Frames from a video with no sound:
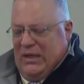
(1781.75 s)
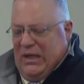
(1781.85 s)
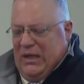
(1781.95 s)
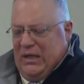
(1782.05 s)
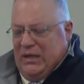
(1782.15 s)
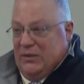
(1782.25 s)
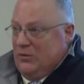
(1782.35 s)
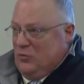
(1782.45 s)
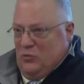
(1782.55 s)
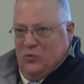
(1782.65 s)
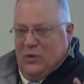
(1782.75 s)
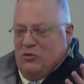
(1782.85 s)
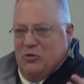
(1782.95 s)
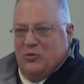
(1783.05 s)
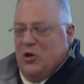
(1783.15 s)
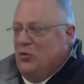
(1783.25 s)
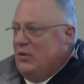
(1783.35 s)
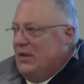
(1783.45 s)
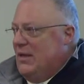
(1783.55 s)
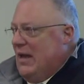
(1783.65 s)
and Richard
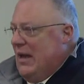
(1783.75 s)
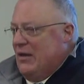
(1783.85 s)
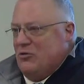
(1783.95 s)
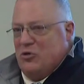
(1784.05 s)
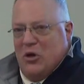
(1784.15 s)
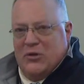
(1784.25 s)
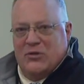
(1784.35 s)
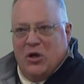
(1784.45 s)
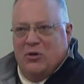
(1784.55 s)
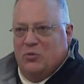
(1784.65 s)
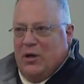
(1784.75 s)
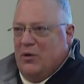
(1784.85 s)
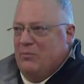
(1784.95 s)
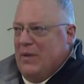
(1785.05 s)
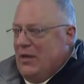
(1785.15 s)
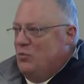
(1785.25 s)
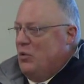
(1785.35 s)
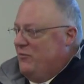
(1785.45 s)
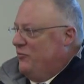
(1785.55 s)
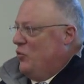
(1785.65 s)
Cody at Shaw's Hardware made
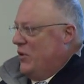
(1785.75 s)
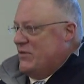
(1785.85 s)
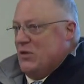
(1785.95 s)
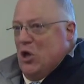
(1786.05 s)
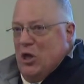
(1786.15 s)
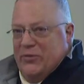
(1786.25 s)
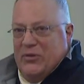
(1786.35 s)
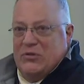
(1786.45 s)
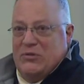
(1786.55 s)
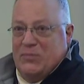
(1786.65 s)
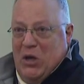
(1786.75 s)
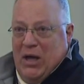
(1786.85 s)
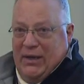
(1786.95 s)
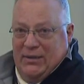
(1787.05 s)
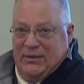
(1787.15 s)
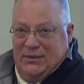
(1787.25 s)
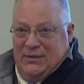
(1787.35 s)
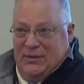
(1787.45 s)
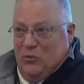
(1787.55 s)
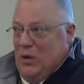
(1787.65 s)
one for us on the spot,
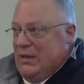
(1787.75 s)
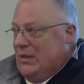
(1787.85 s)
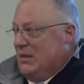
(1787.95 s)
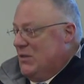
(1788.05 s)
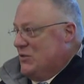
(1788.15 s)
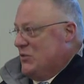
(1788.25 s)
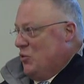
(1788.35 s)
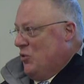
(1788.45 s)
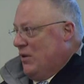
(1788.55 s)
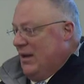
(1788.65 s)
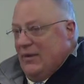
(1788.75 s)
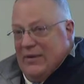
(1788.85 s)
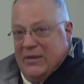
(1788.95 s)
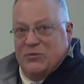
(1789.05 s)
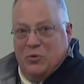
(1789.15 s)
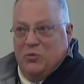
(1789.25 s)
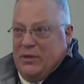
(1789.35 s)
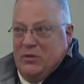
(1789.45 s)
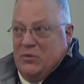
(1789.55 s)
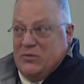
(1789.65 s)
right in his store. And that's what we
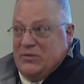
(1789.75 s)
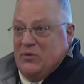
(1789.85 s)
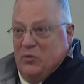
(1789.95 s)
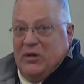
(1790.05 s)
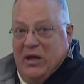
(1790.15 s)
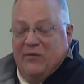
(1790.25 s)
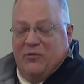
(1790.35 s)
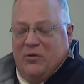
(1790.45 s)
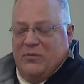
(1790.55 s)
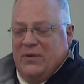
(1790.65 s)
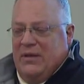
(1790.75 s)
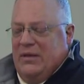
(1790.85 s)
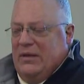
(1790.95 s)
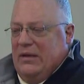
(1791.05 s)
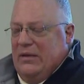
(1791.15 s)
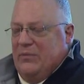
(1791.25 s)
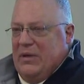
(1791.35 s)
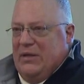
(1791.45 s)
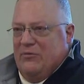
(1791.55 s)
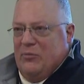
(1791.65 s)
used to recover uh,
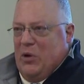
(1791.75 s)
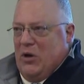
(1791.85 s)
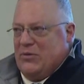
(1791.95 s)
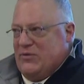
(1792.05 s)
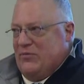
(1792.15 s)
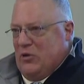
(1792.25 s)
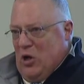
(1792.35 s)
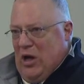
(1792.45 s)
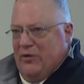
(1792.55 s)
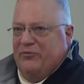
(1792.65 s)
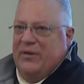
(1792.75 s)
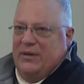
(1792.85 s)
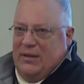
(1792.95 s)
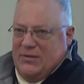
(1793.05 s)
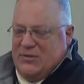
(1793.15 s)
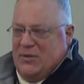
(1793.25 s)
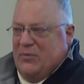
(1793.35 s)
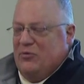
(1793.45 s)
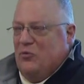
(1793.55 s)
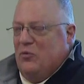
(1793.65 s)
many of the parts of the coffin and some
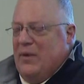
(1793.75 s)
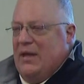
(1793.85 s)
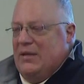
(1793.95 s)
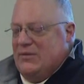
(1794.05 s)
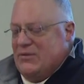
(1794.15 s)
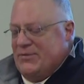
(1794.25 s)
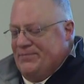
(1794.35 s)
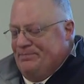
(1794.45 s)
of the remains.